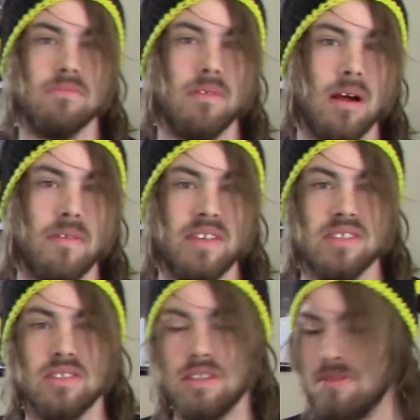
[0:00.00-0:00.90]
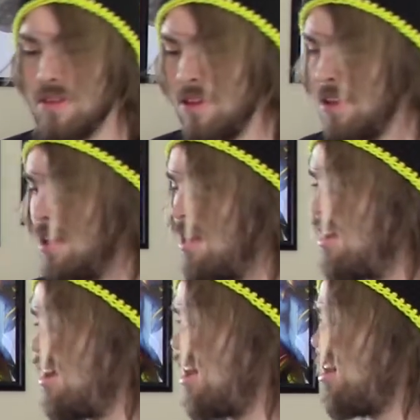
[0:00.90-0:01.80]
obviously.
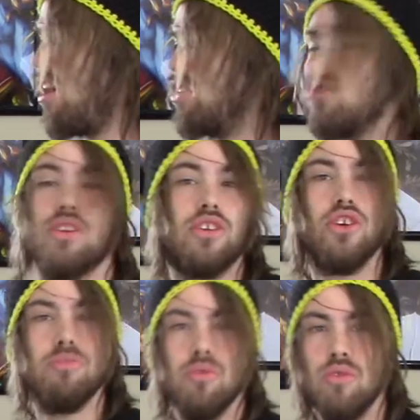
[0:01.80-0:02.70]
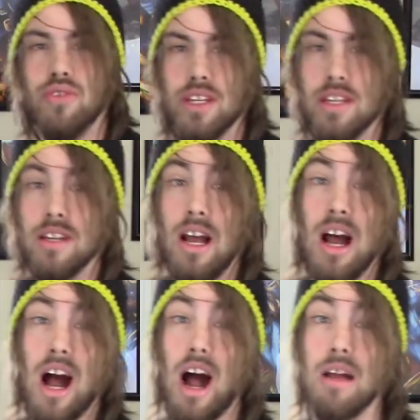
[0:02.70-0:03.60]
I enjoy a good movie.
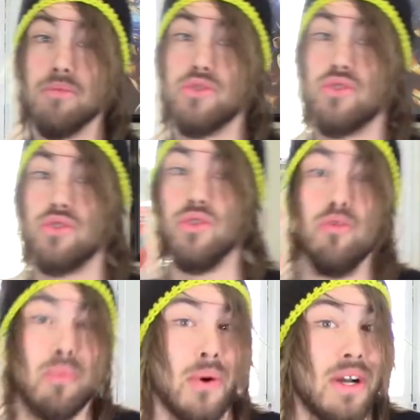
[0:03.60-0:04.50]
I'm super